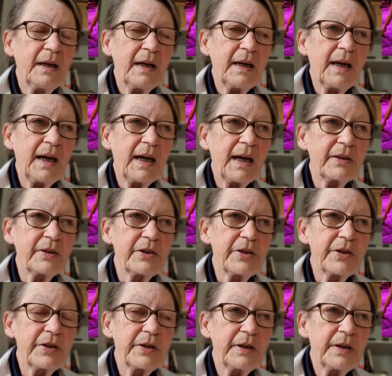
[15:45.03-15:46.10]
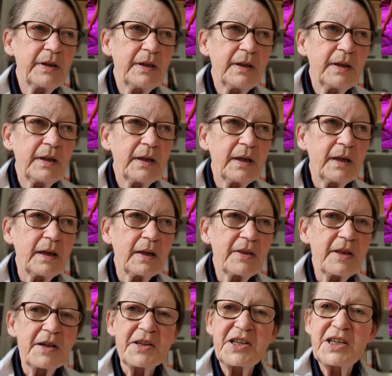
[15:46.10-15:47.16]
and uh,
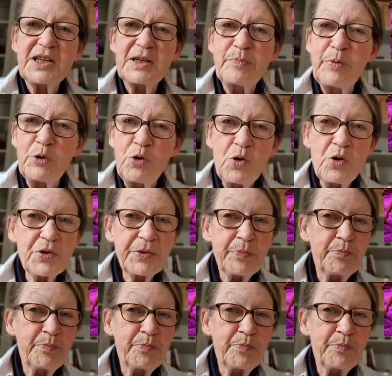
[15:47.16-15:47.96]
there's sport